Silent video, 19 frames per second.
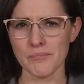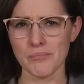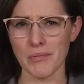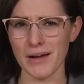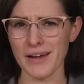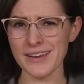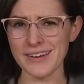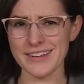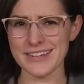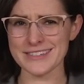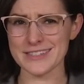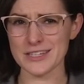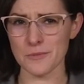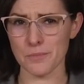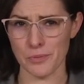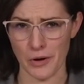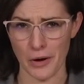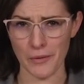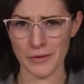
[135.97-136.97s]
But is
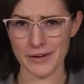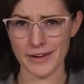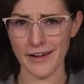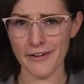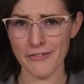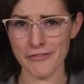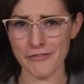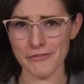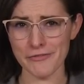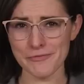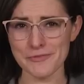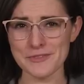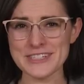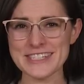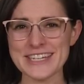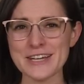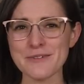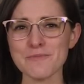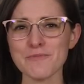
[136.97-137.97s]
it pro enough?
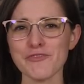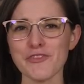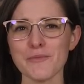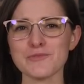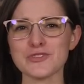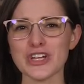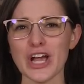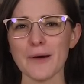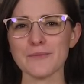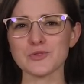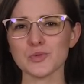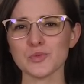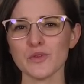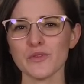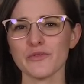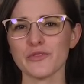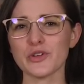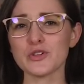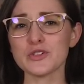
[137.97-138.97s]
Tim from Shop Tool
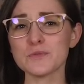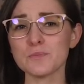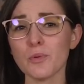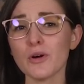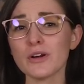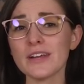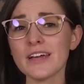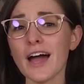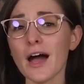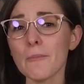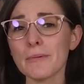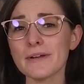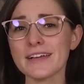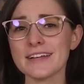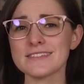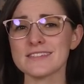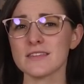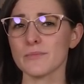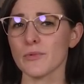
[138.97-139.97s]
Reviews put it up
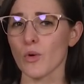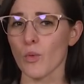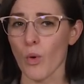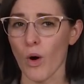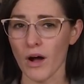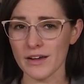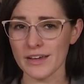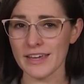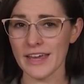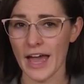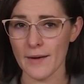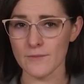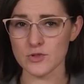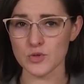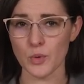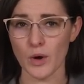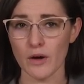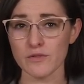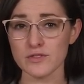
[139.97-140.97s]
against the Milwaukee
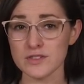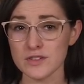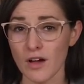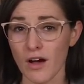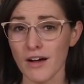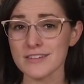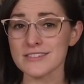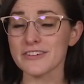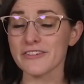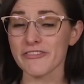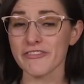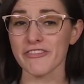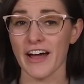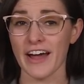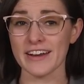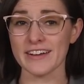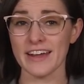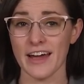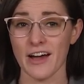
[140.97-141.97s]
M12 saw to
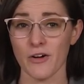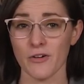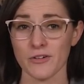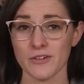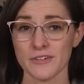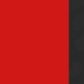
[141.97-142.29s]
find out.